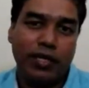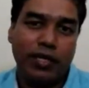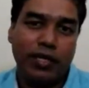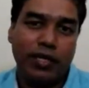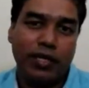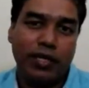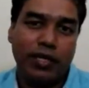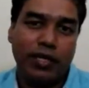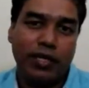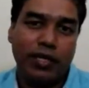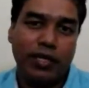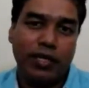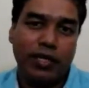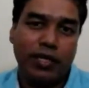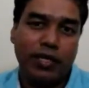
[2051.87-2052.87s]
and that
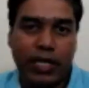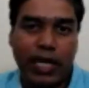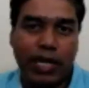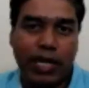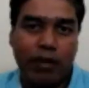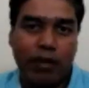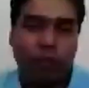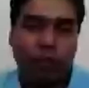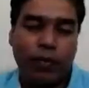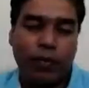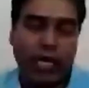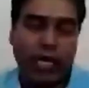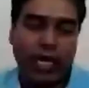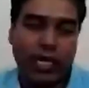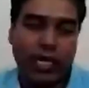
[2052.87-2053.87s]
can be done
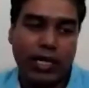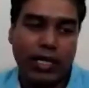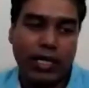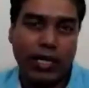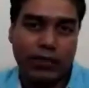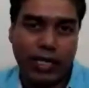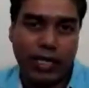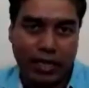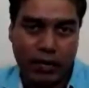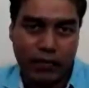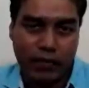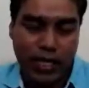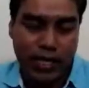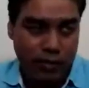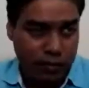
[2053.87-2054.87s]
by certain
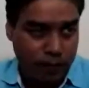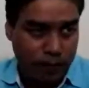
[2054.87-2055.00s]
ways.